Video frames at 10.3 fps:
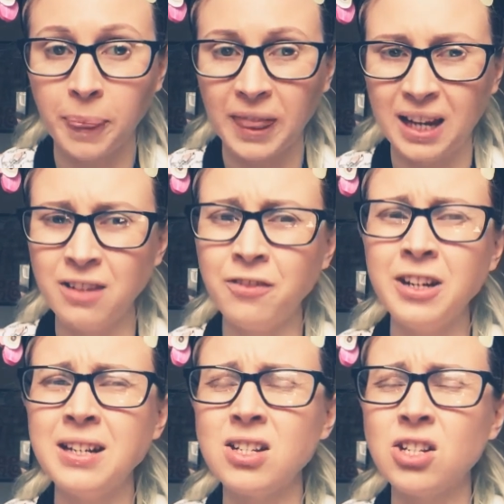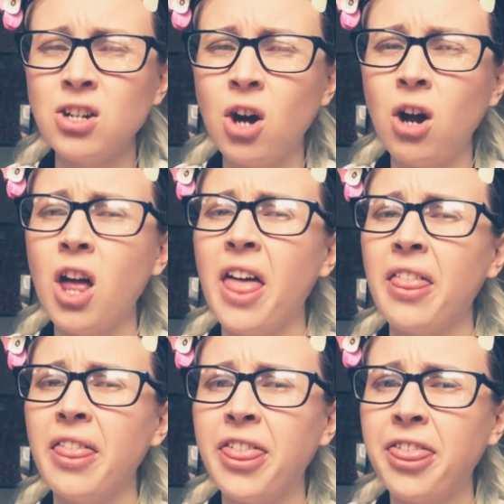If it's got
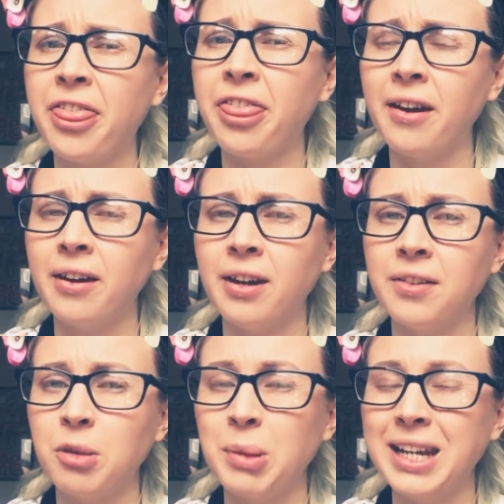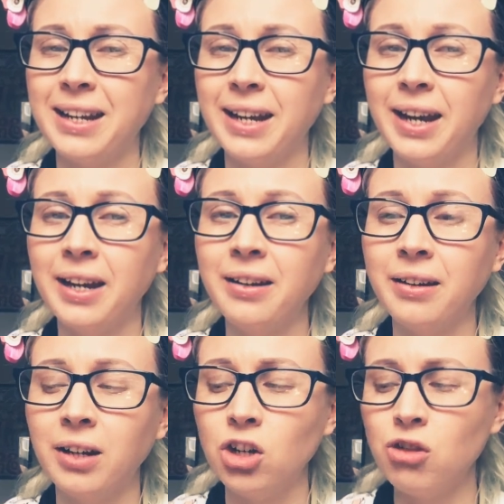th at the beginning,
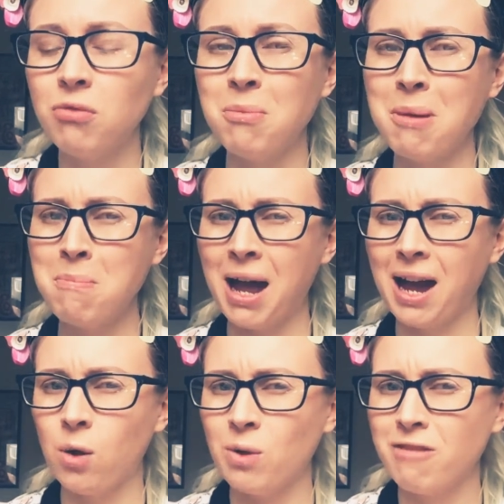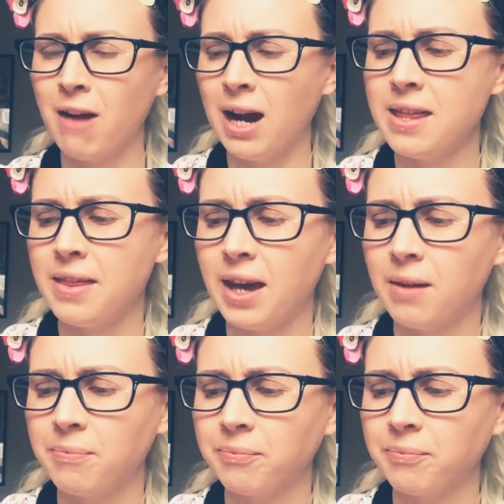can you remember how we write that?